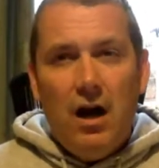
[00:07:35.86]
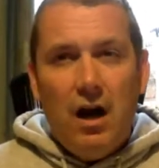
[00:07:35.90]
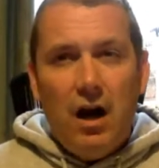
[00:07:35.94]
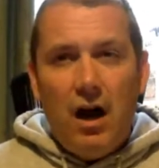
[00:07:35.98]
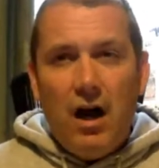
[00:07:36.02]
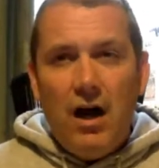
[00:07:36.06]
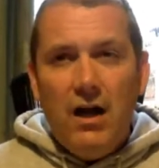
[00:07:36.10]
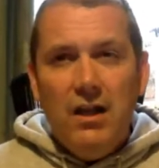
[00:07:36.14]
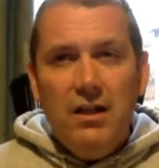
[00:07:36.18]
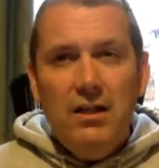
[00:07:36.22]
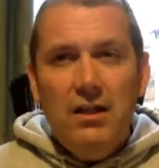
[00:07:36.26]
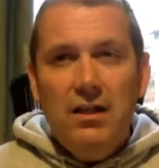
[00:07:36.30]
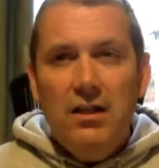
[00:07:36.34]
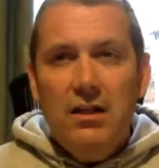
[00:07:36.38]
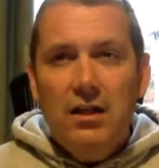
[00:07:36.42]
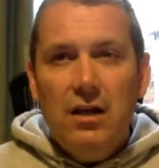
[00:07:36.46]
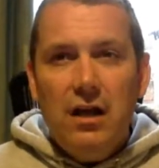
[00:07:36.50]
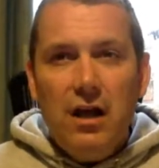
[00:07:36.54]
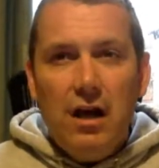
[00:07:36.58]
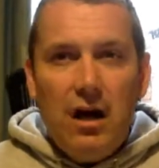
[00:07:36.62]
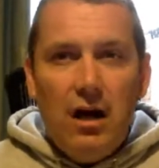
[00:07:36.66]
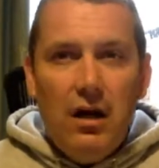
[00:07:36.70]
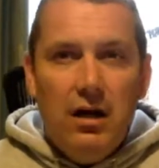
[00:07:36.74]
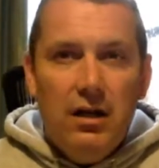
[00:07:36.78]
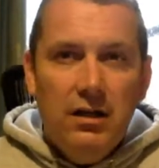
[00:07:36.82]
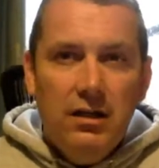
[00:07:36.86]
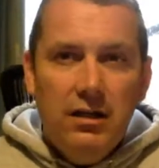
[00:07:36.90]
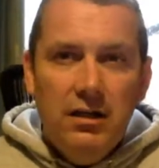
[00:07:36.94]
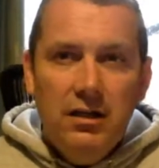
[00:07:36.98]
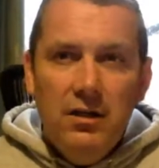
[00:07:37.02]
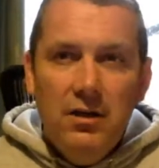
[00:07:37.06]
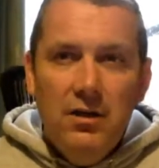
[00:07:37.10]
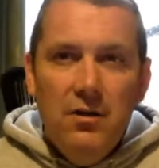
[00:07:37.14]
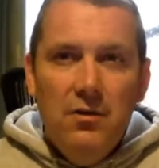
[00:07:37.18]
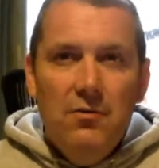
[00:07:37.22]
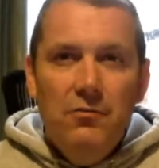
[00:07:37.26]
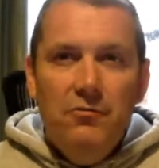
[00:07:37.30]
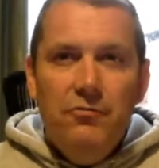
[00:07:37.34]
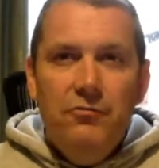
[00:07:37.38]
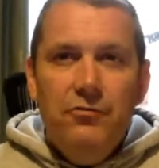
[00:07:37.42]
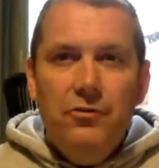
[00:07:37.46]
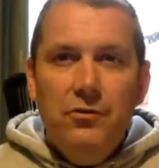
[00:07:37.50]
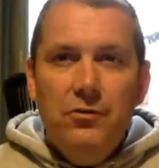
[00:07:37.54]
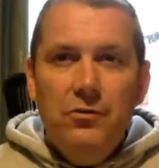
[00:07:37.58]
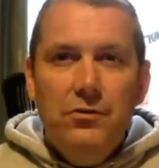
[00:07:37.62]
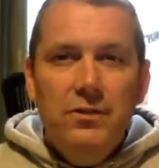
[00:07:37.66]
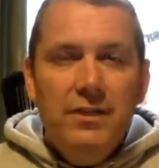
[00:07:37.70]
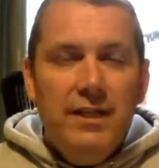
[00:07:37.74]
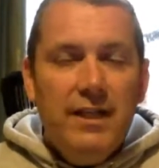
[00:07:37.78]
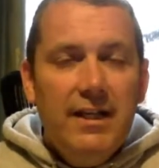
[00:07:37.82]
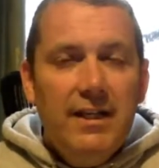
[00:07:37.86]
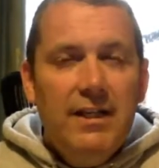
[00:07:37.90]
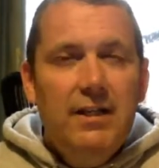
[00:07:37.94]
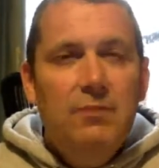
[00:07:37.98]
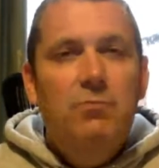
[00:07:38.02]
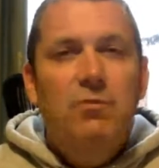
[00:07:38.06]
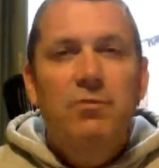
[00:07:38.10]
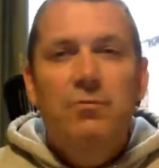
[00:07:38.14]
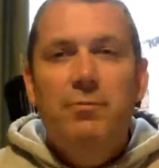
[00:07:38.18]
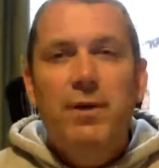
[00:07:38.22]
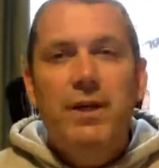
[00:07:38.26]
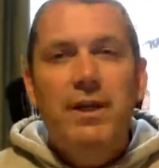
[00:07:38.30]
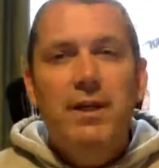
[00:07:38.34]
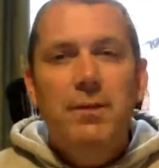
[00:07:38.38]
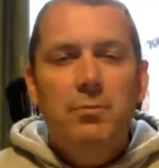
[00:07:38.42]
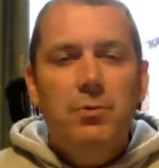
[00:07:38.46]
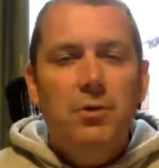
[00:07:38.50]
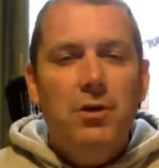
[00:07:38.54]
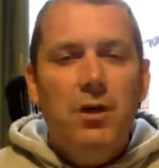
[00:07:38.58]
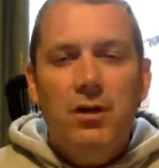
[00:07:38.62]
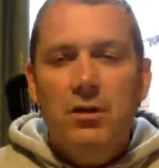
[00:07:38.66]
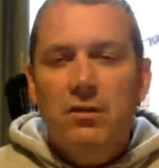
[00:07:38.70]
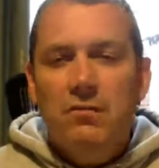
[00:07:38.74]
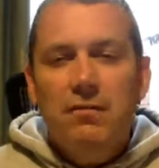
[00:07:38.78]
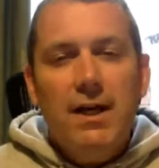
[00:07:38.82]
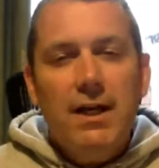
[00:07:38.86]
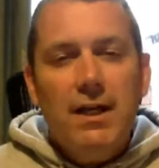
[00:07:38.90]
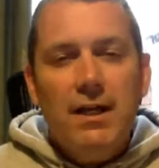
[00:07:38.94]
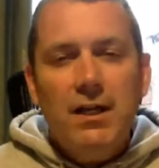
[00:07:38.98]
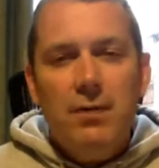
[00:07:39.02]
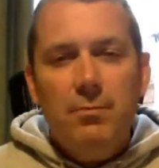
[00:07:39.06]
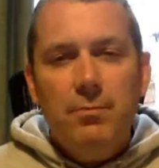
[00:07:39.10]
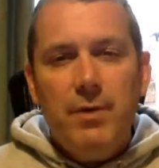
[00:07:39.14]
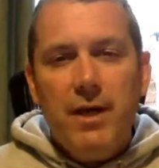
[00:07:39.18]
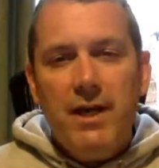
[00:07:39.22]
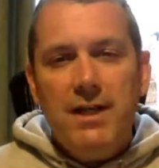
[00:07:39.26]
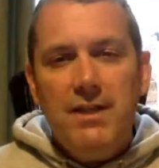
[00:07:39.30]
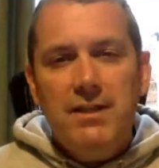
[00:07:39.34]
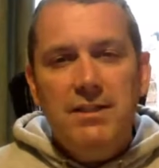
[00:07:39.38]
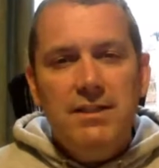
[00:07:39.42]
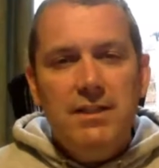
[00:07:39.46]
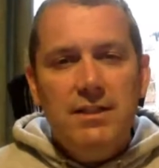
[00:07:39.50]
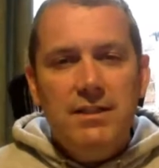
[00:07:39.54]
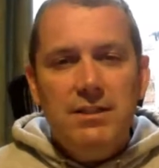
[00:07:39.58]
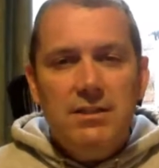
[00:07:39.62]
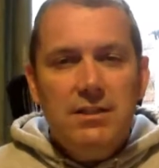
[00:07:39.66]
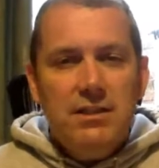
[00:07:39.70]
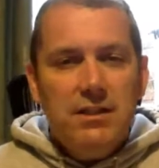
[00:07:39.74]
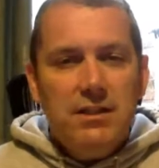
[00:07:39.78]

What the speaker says: I through dealing with people on a regular basis,